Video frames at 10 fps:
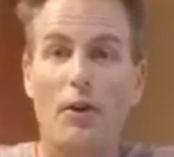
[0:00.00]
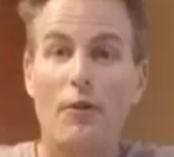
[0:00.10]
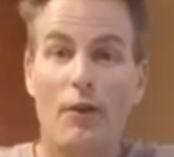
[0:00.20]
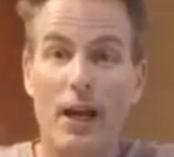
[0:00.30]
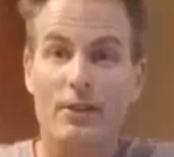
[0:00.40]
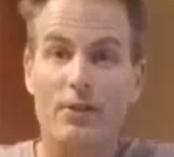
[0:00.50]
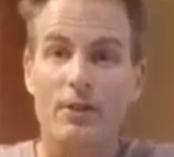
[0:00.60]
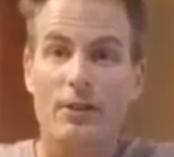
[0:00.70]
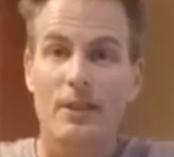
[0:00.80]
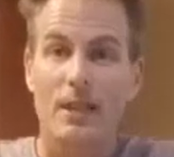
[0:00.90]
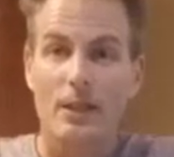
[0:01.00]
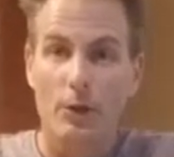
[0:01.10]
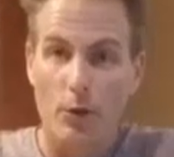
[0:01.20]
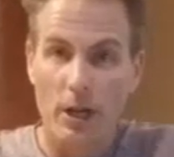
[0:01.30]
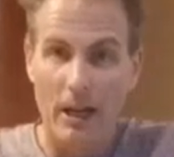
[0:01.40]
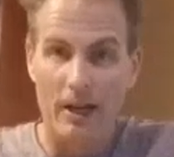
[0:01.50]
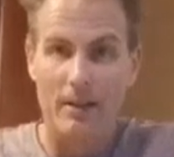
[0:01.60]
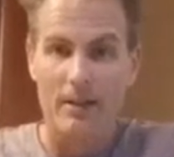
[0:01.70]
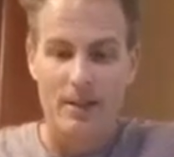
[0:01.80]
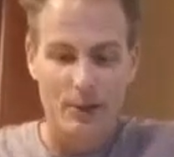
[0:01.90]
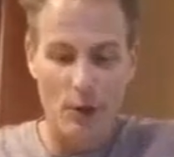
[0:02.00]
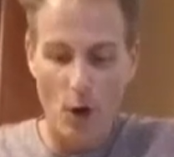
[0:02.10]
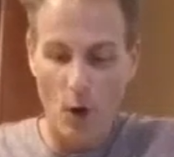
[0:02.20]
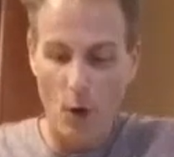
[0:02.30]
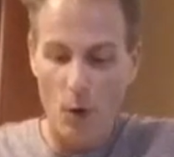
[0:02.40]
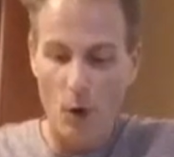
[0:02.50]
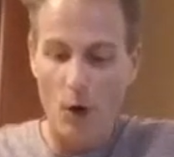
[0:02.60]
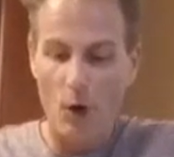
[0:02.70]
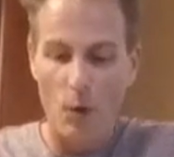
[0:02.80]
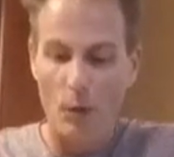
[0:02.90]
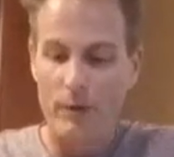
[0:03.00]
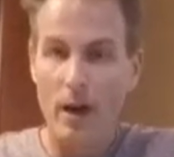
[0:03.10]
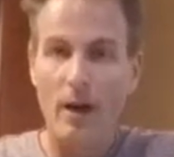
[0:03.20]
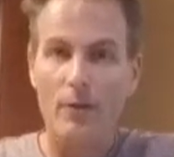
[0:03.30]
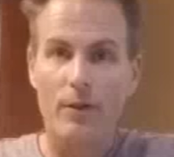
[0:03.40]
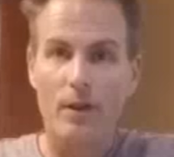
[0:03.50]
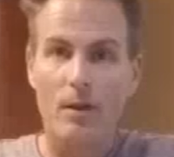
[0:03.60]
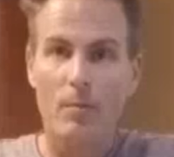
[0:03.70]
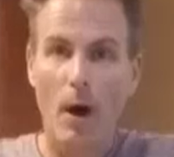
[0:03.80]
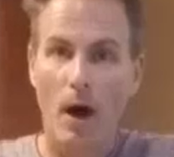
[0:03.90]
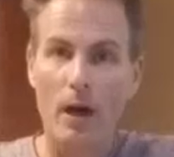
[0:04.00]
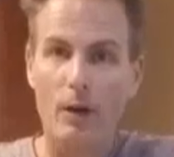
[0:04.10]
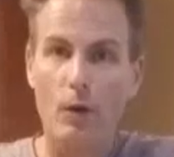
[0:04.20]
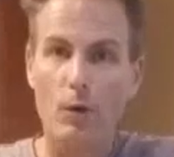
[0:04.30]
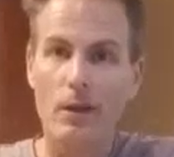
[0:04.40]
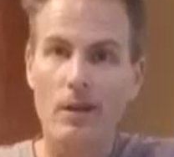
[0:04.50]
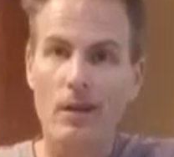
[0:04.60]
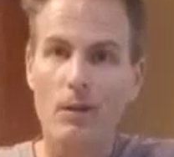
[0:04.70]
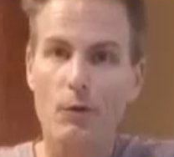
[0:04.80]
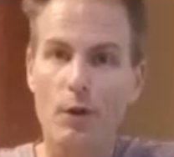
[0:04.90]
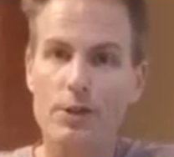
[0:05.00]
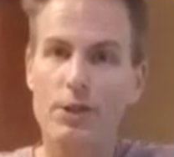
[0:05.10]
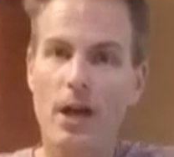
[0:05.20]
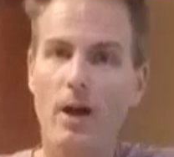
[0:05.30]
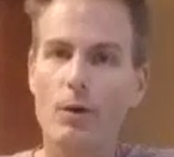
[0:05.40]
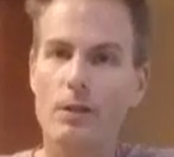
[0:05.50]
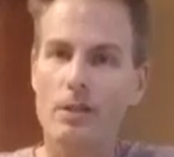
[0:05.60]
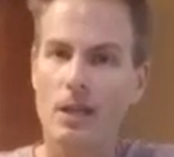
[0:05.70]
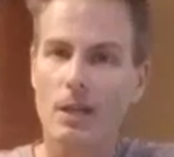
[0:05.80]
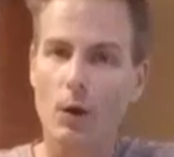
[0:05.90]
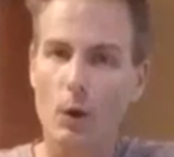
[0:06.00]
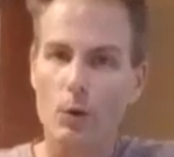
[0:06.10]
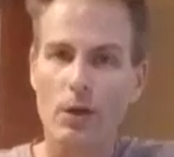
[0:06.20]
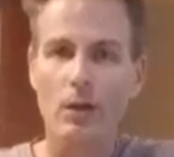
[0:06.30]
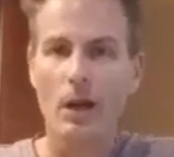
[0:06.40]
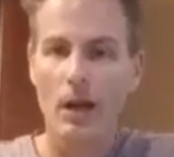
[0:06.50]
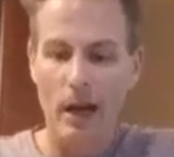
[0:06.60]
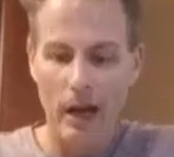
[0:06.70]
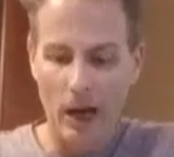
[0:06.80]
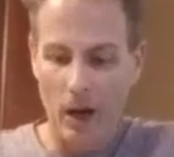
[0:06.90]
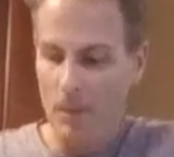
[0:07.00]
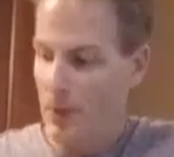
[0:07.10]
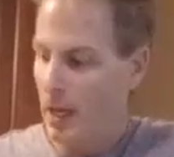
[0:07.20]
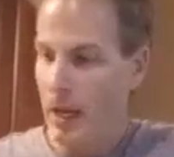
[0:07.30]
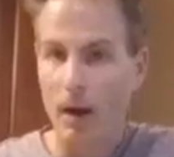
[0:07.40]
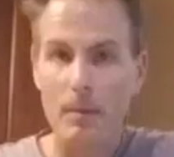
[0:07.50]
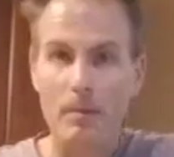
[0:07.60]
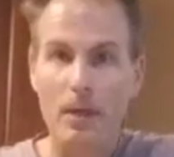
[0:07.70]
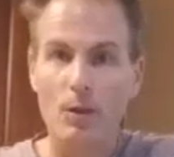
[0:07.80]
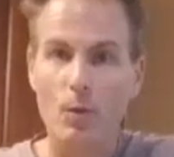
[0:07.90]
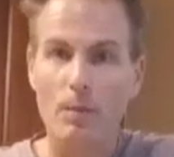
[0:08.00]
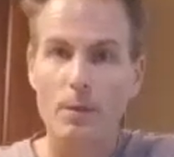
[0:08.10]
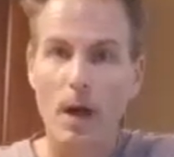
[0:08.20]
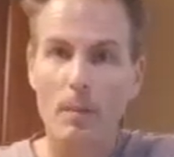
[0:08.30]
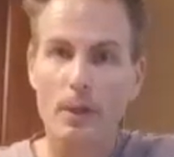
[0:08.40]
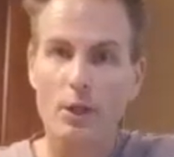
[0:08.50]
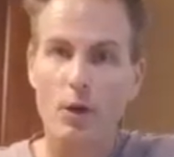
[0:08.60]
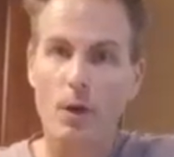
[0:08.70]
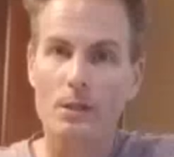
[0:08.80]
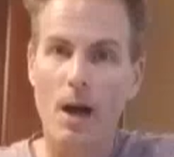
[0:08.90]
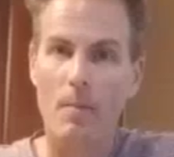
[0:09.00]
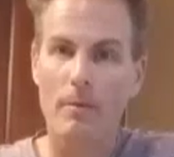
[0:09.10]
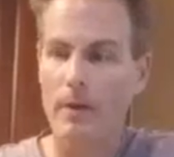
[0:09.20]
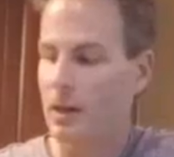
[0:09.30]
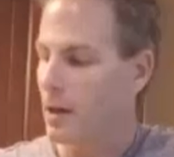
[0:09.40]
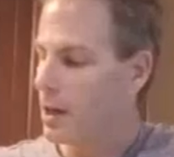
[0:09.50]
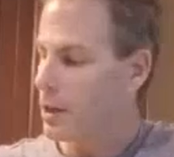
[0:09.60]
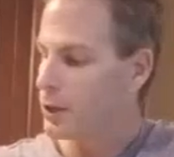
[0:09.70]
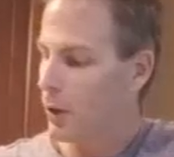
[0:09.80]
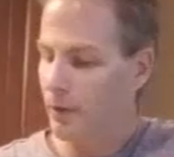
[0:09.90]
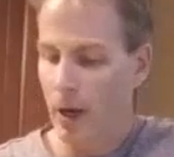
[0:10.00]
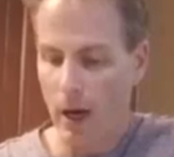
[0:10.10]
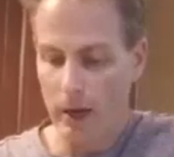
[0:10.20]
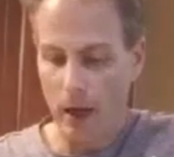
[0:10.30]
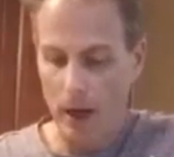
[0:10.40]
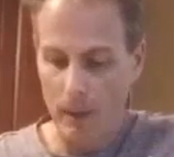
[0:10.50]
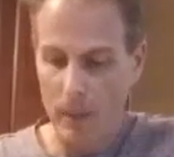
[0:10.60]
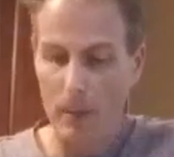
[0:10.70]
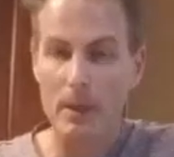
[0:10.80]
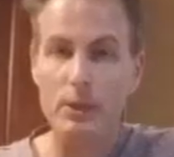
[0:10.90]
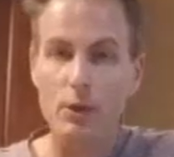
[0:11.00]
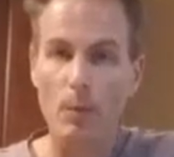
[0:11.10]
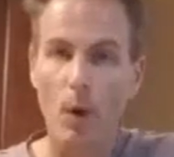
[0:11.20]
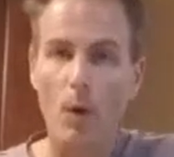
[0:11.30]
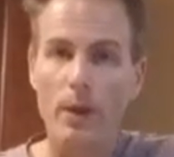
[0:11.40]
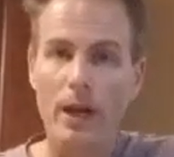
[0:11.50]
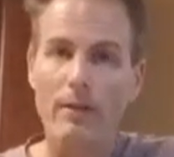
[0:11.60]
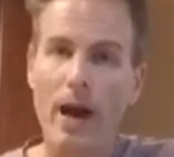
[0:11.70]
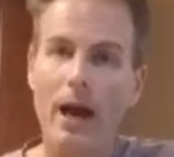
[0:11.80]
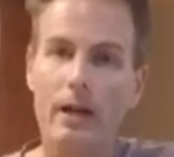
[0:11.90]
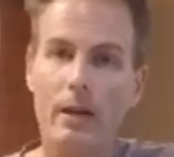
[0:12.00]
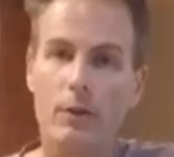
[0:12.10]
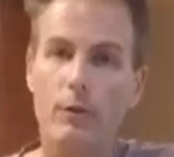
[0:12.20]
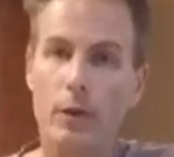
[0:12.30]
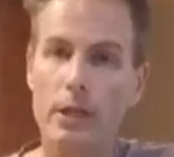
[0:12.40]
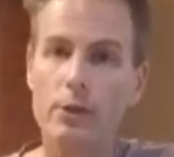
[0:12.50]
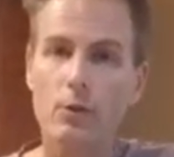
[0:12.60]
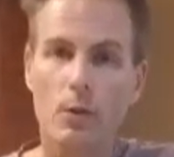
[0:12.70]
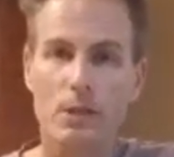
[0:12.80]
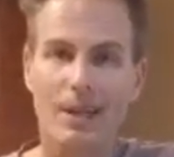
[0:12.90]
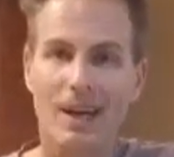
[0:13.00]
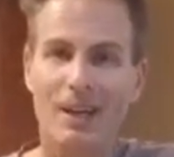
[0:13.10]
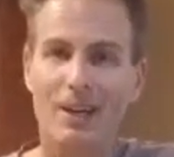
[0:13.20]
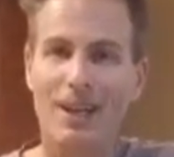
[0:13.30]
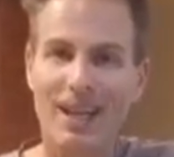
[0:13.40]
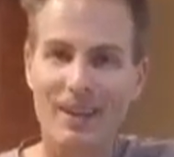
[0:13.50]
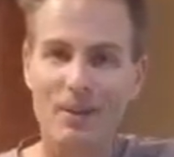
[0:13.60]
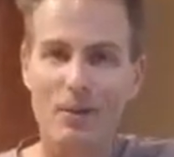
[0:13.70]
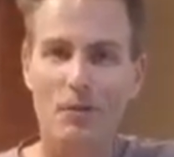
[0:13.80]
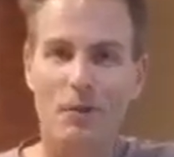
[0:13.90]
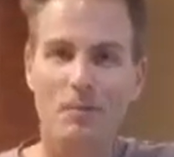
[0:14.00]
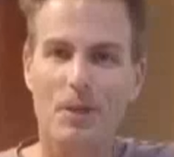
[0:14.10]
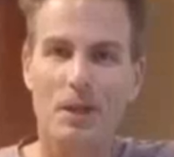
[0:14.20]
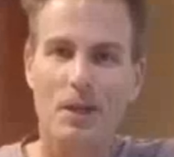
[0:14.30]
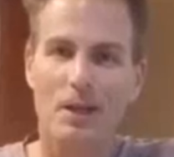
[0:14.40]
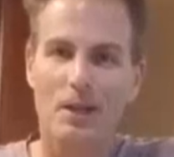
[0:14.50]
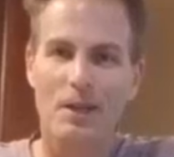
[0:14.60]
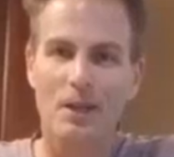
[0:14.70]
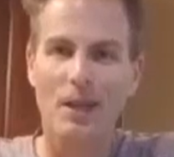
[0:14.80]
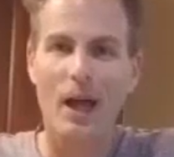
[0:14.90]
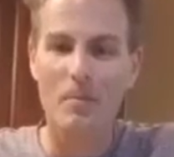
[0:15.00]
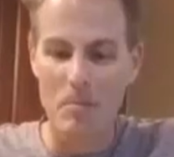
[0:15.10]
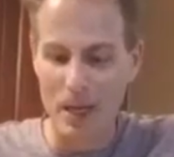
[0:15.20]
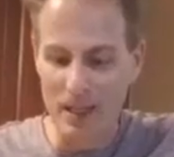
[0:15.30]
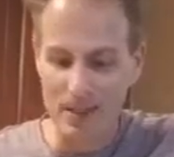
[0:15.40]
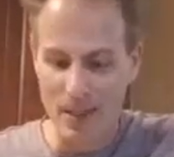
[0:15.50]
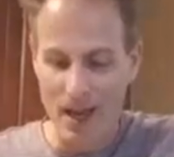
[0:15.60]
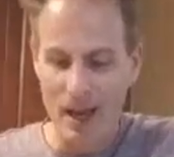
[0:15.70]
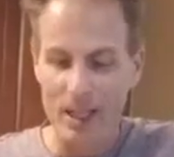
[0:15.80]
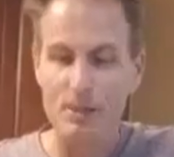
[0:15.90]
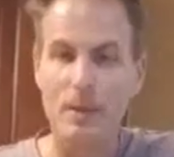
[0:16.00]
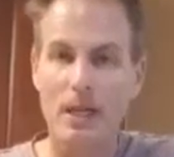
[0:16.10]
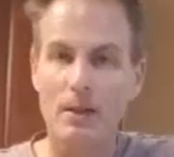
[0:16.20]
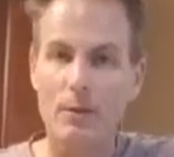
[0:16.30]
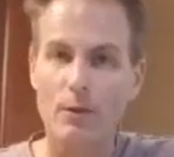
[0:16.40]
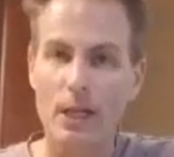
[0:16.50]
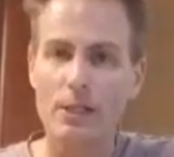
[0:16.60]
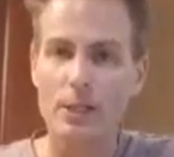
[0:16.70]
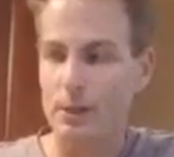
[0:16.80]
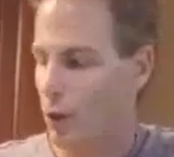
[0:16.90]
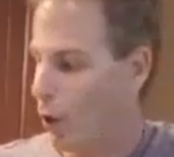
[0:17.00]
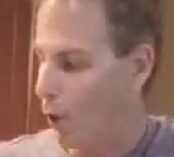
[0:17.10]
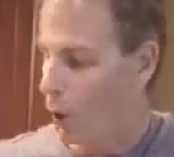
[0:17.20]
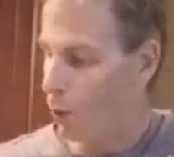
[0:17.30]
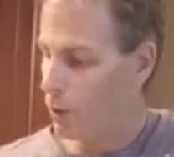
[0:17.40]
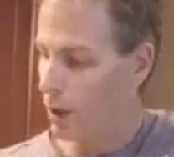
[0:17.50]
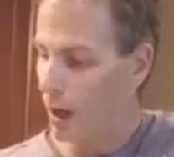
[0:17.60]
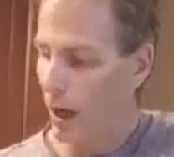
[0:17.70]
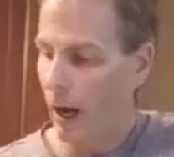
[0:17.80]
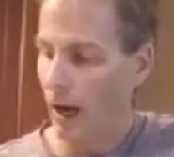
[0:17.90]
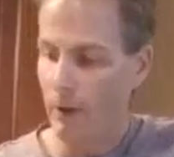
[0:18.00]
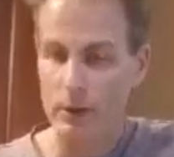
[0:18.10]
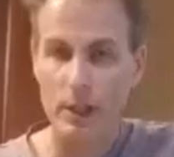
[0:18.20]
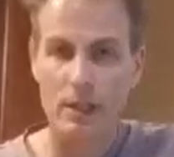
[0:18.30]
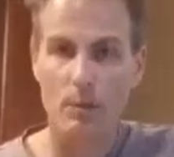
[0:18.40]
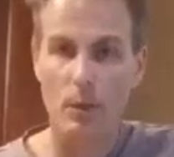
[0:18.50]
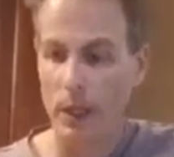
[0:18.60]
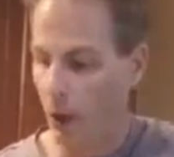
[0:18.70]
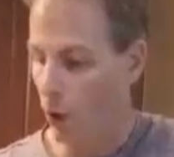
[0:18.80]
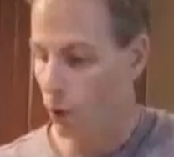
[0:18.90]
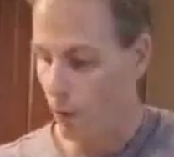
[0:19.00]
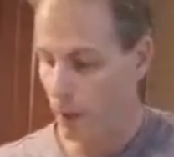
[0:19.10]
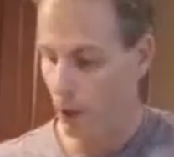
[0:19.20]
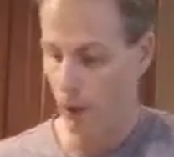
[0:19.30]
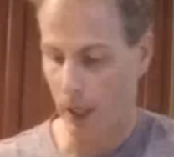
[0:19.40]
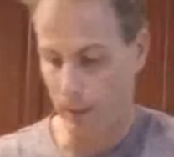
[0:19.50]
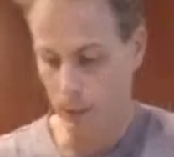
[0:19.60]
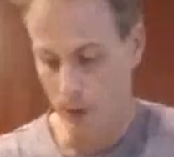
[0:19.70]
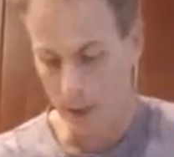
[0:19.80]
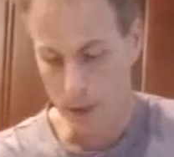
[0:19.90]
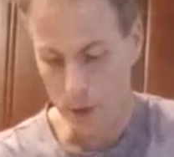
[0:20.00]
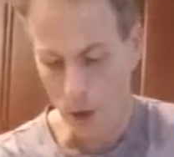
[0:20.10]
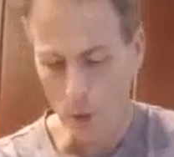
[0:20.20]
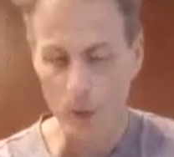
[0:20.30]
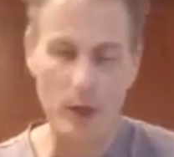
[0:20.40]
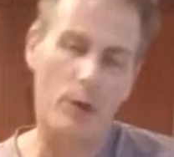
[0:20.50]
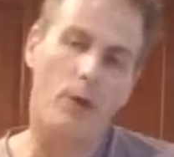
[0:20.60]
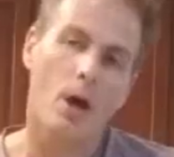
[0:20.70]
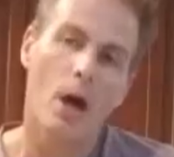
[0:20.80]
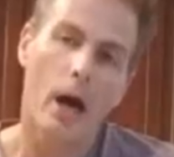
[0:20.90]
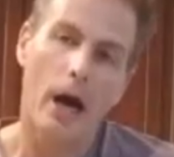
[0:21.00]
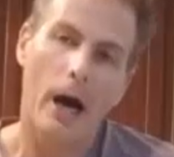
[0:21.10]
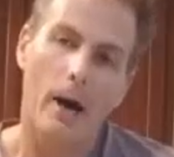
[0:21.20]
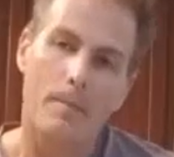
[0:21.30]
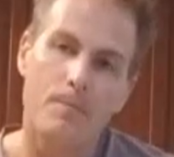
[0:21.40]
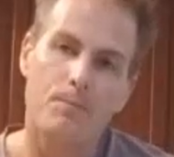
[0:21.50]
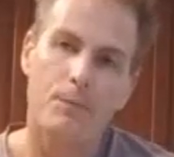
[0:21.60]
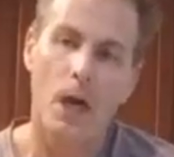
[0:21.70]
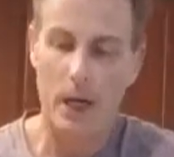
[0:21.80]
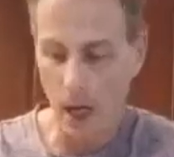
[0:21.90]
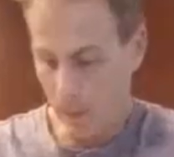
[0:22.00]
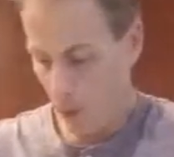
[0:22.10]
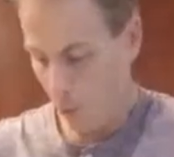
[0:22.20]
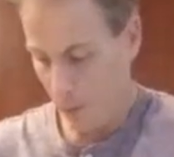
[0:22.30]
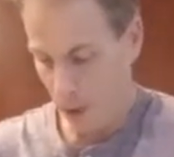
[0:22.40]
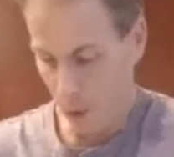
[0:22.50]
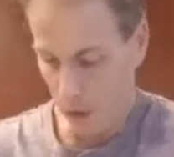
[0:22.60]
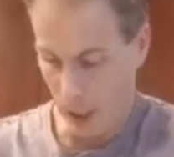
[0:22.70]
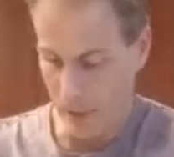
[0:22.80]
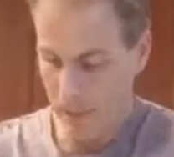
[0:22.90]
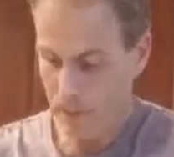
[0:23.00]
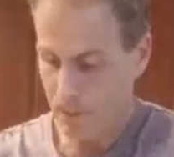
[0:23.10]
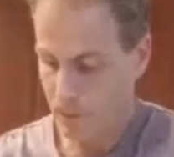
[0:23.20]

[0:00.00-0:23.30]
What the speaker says: Final ingredient. So we've got the pie cooling in the fridge now. It's getting colder. And now I'm going to make the whipped topping to go on top of it. So I've got a mixer bowl that I've had in the fridge once I got it cleaned from the lime mix. It's been in the fridge. It's cold. I've also got some really cold whipping cream. So I'm going to start with a cup of whipping cream.